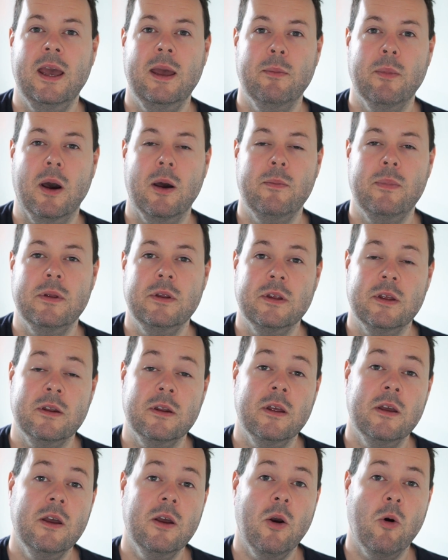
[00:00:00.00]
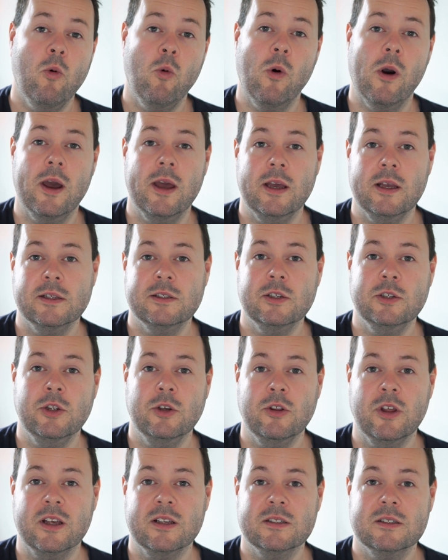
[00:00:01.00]
in my opinion, way to
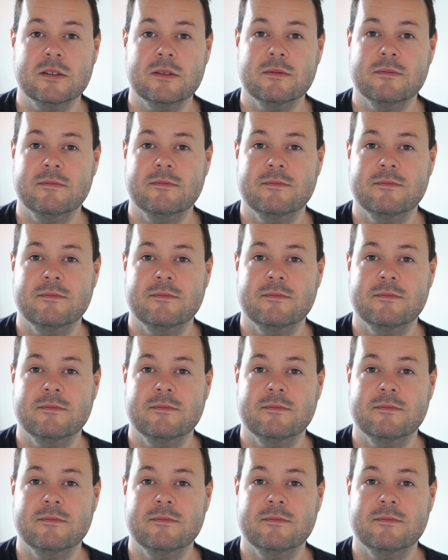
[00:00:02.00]
do this.